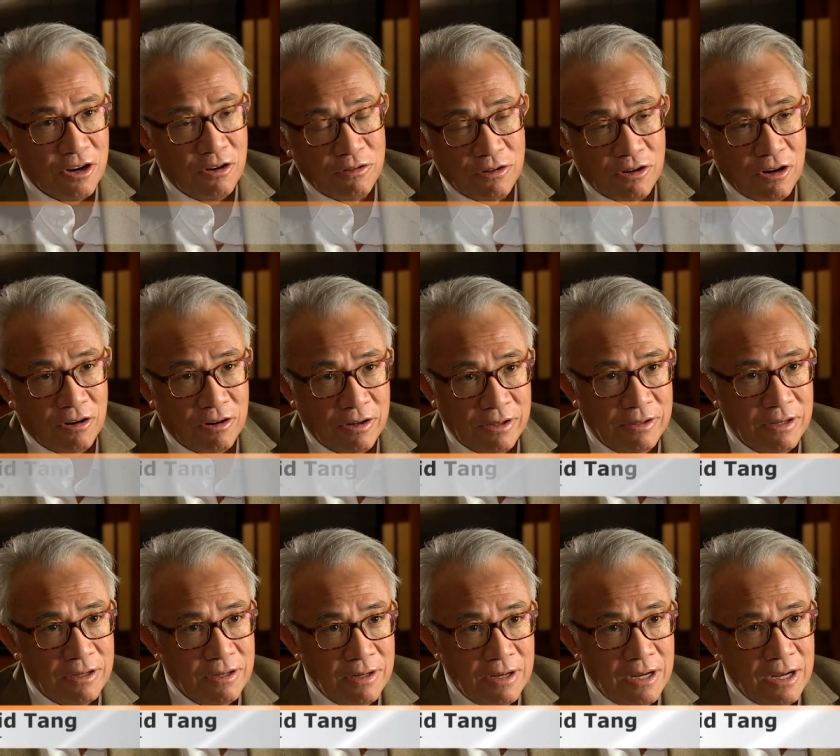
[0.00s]
Hong Kong,
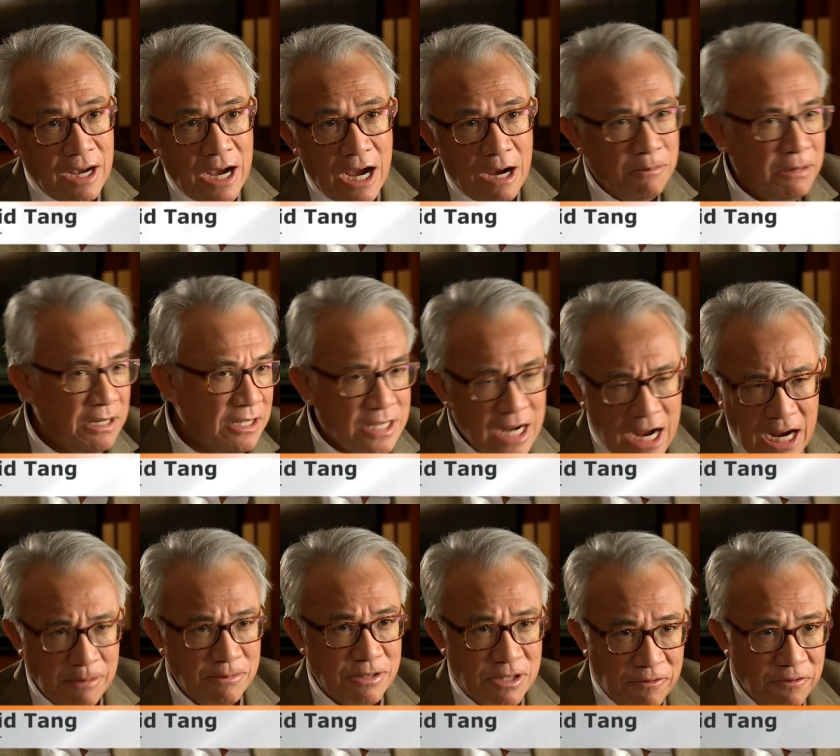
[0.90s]
and how many
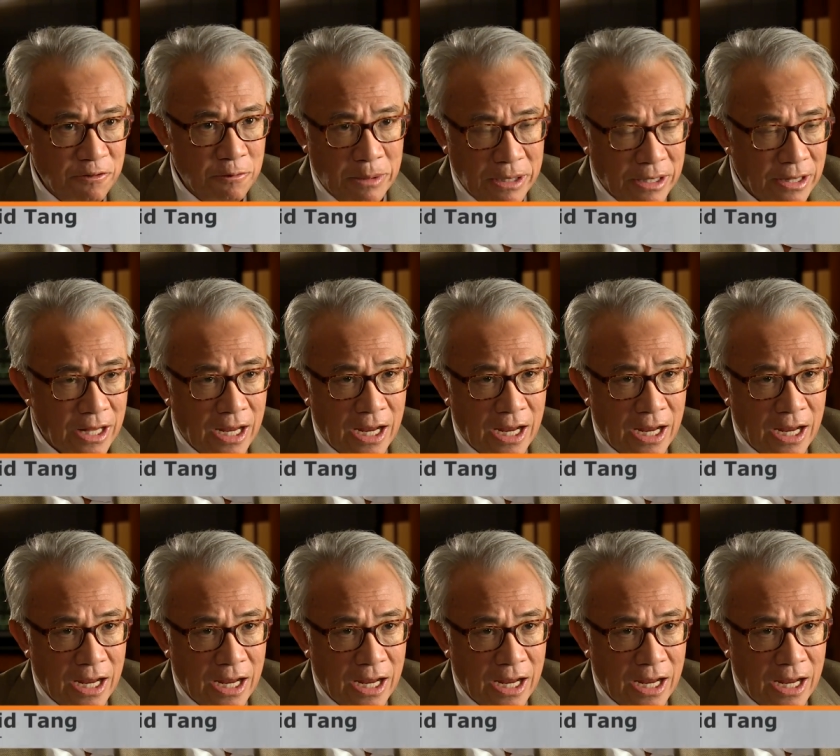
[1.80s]
times have you been